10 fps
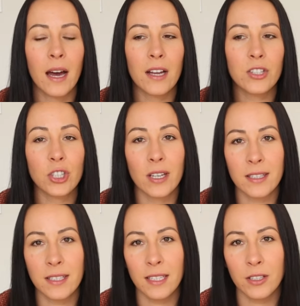
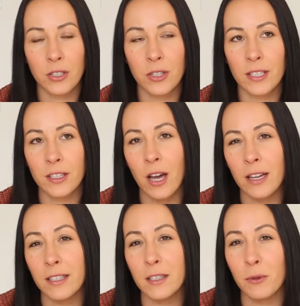adjusting to this
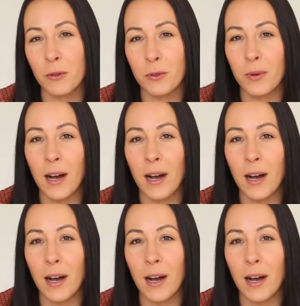kind of spiritual